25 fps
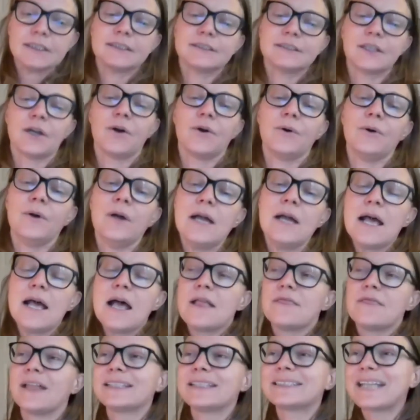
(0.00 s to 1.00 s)
So
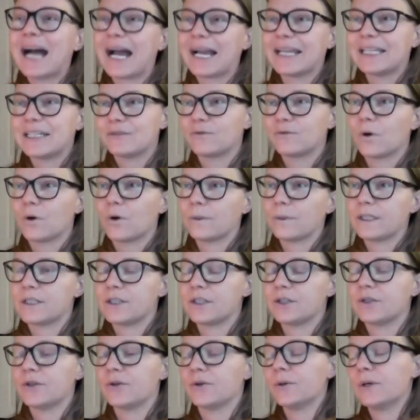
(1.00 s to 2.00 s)
that's kind of what we
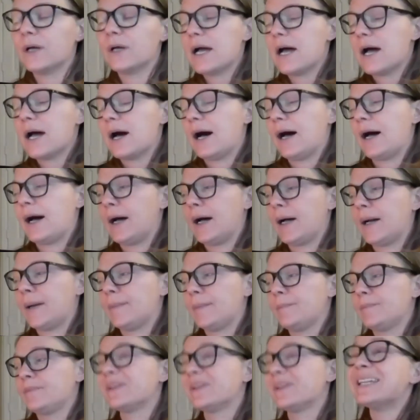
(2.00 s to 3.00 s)
do.
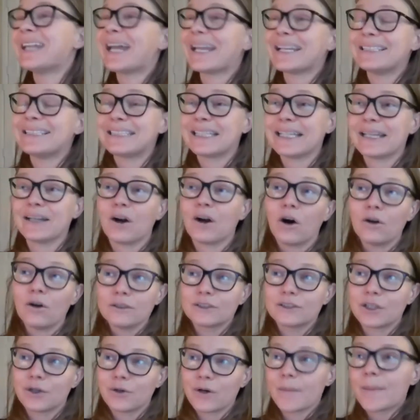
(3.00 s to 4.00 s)
The nice thing
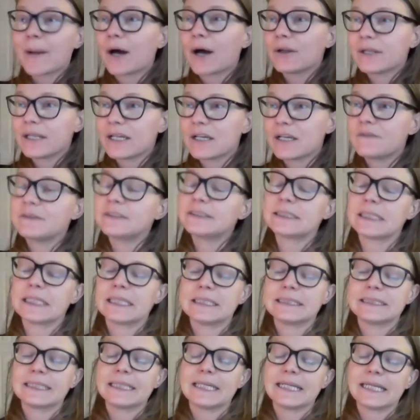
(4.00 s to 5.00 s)
also about IFS
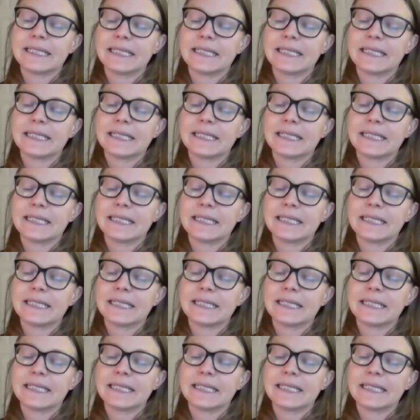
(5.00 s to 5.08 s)
is